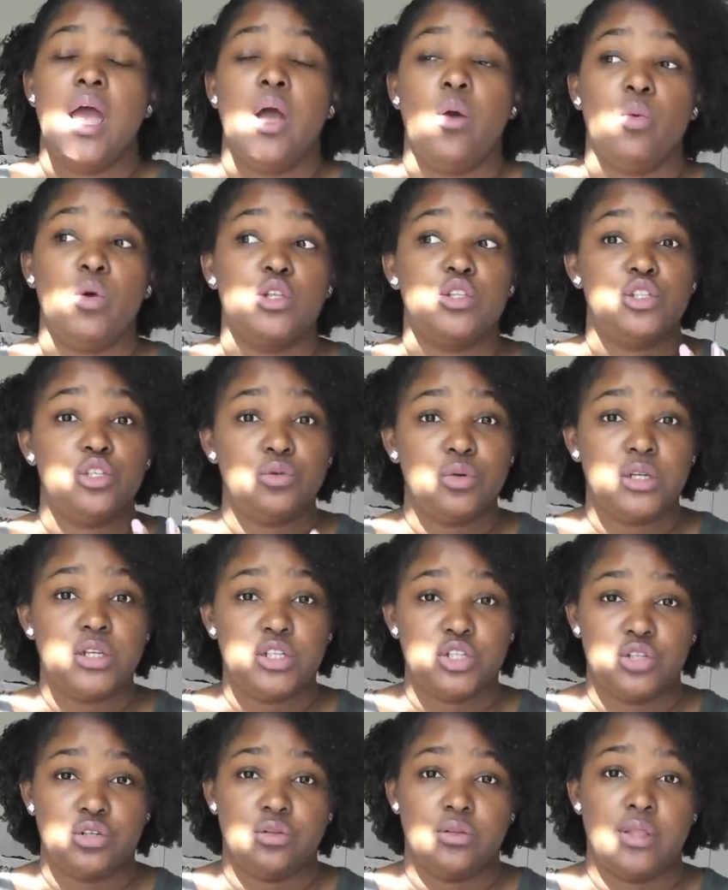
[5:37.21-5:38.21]
Well, two
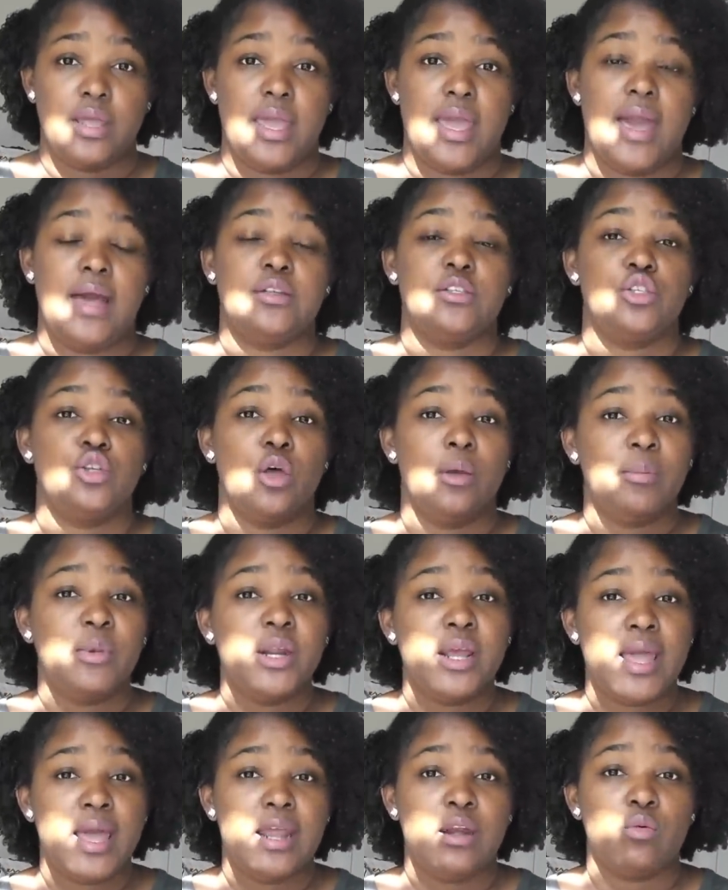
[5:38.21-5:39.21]
additional layouts. So I'm going
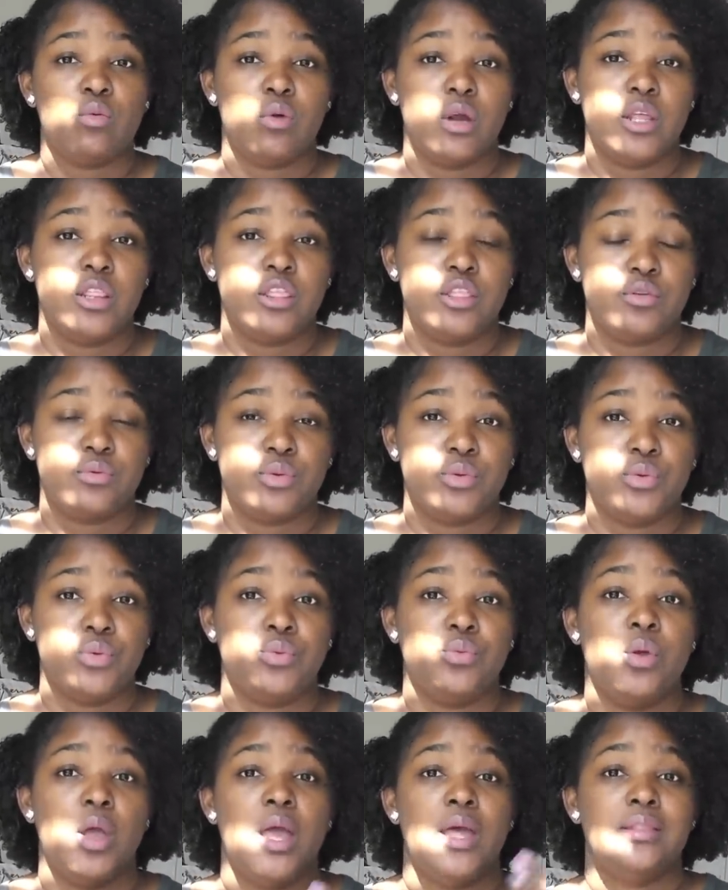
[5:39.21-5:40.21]
to kind of run
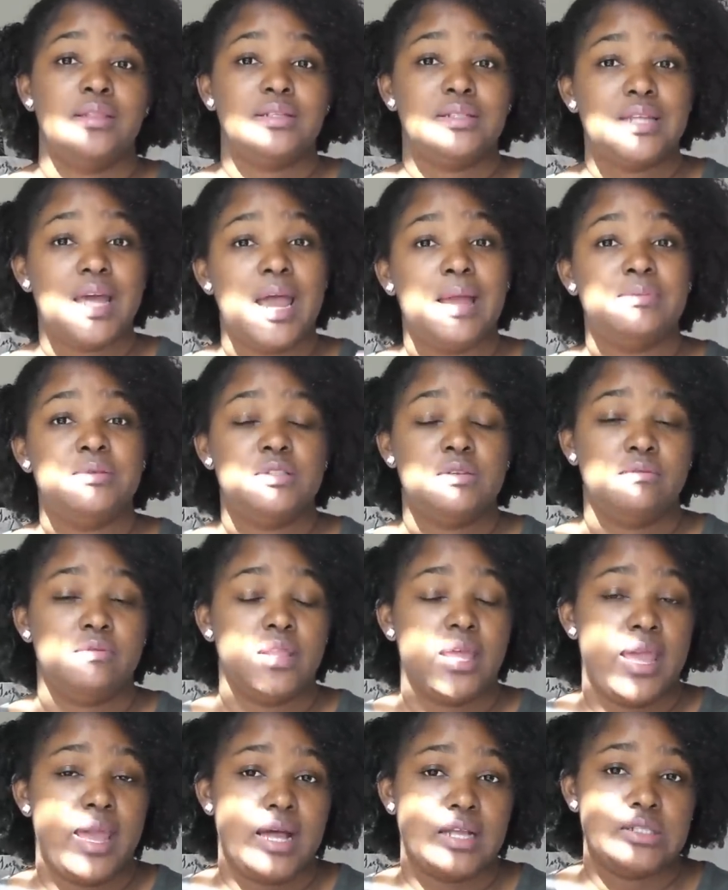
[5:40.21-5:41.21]
through the types of
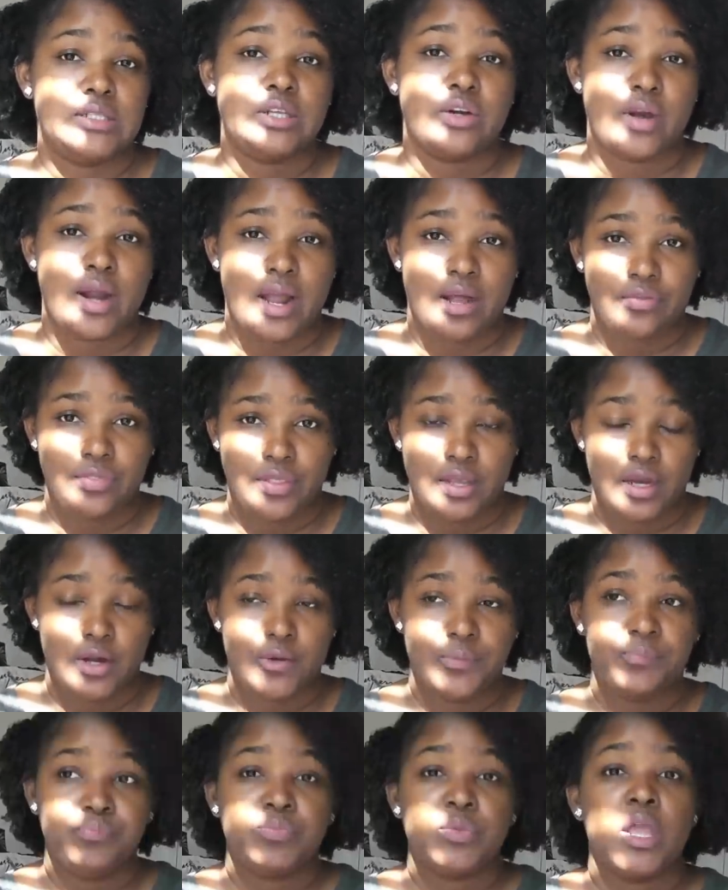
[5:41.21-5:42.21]
layouts that are out
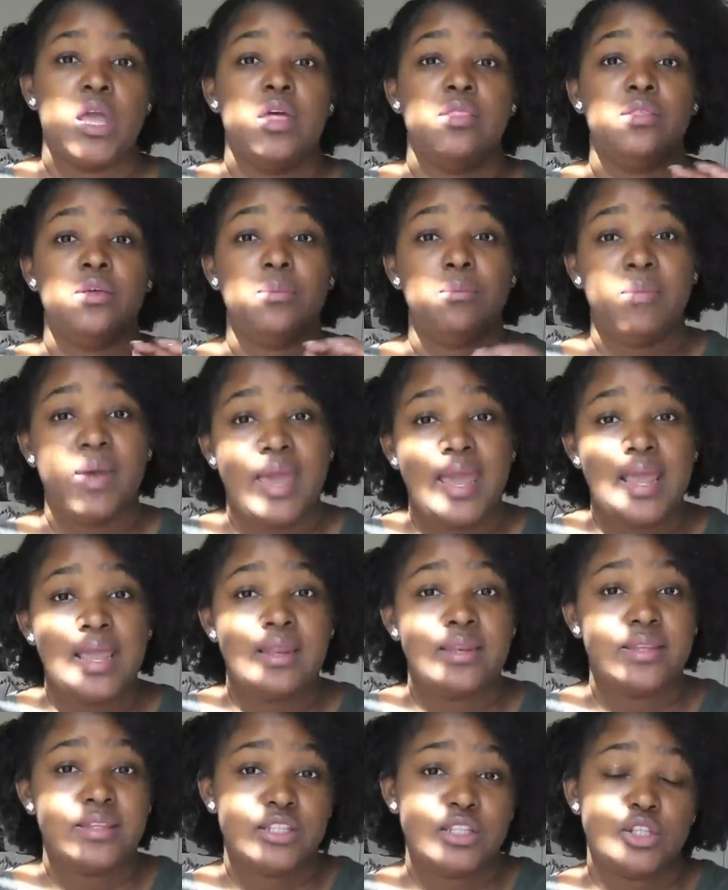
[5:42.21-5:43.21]
there. The
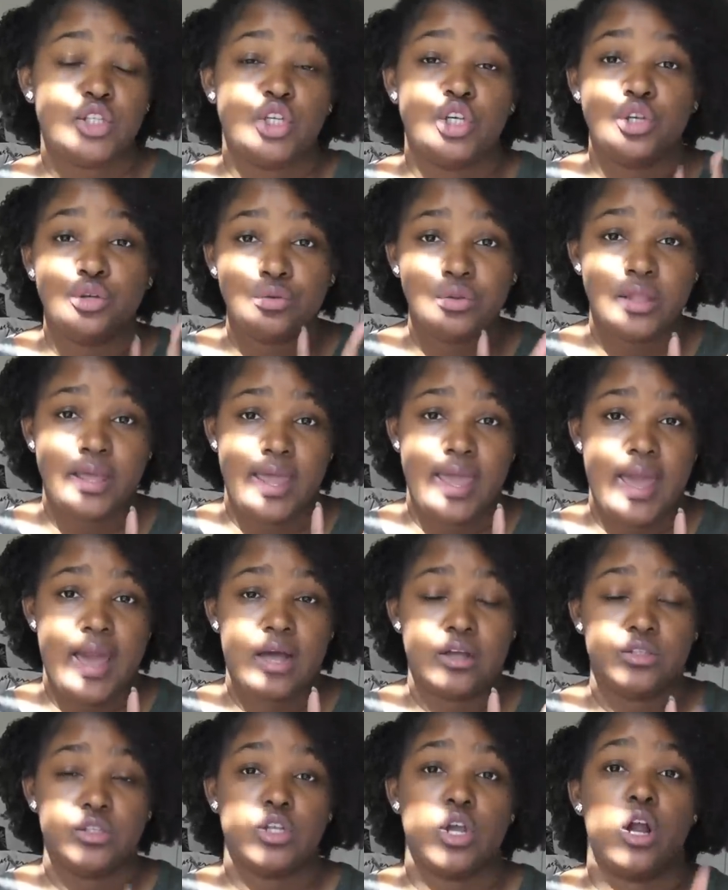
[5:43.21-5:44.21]
main two
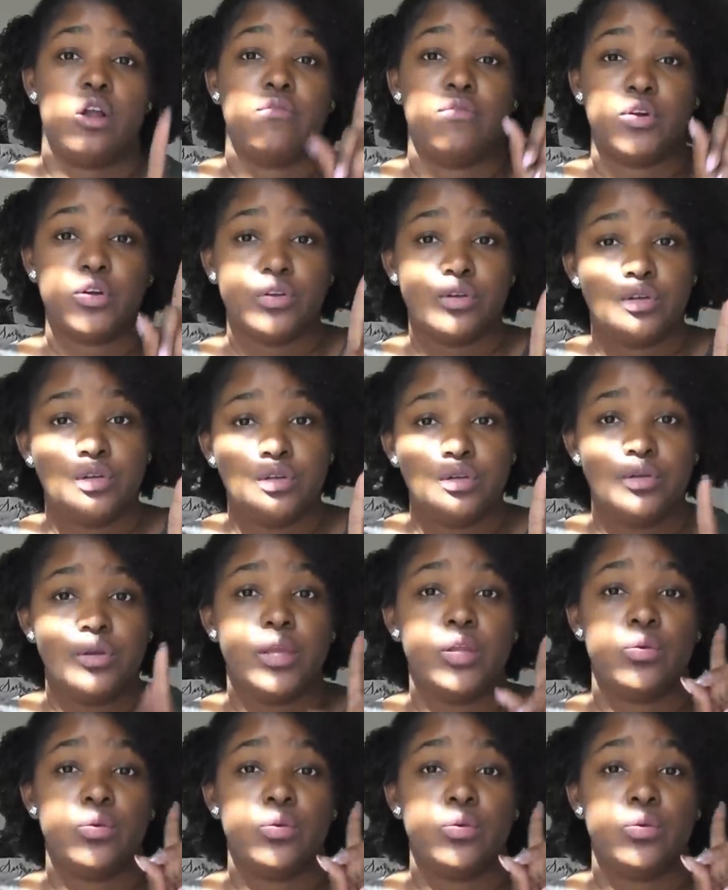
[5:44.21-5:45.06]
layouts are vertical and